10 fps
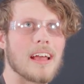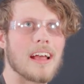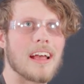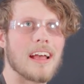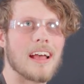
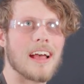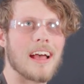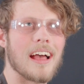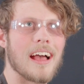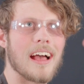
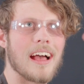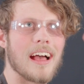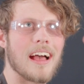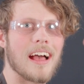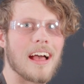
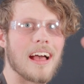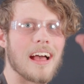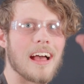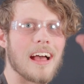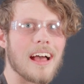
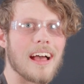[no speech]